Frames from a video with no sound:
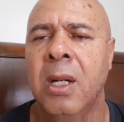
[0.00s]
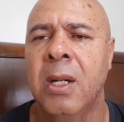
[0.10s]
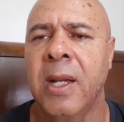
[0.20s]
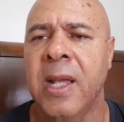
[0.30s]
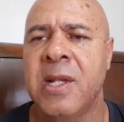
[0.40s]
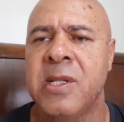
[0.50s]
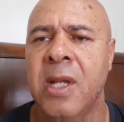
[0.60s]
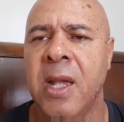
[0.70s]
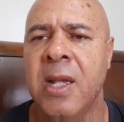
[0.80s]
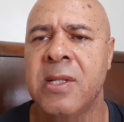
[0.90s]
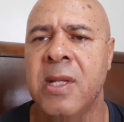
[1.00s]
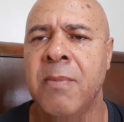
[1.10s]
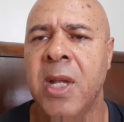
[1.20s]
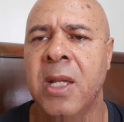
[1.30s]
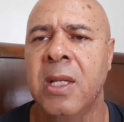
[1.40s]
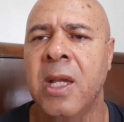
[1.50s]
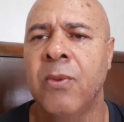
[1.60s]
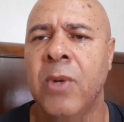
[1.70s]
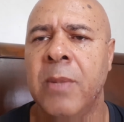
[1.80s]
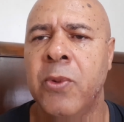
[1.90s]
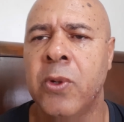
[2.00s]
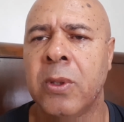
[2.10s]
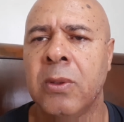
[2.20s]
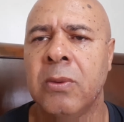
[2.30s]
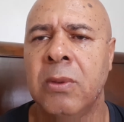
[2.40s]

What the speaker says: as the main gateway portal.